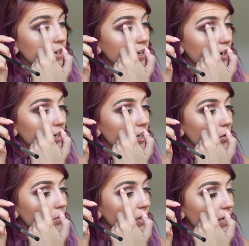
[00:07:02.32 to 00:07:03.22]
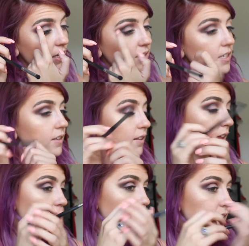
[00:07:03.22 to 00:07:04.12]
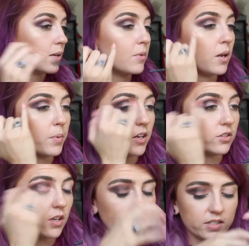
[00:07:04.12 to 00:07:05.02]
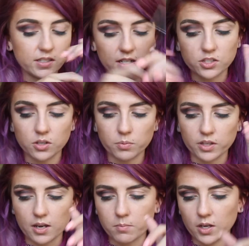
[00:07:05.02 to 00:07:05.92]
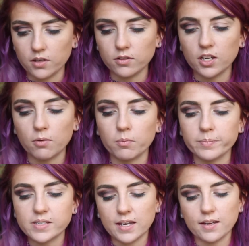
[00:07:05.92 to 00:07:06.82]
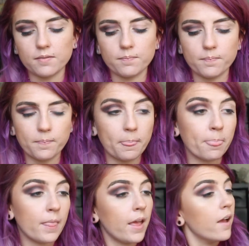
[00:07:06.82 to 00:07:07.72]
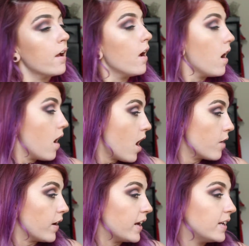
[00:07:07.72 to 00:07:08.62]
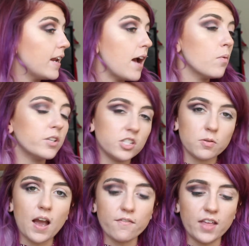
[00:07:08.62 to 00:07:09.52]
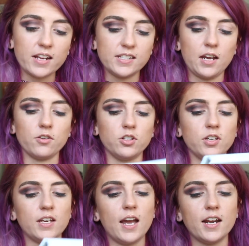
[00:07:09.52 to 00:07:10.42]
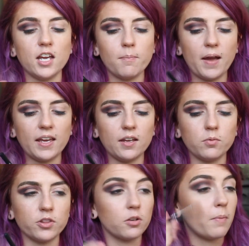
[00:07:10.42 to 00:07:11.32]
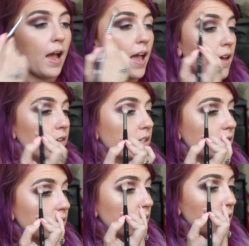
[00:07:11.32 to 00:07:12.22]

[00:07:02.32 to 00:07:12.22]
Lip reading: kind of going into the lightest. I mean, up here is obviously not super light, but you get what I'm saying. Alright, now once you have that down, you can kind of go back in with your Matte Evans,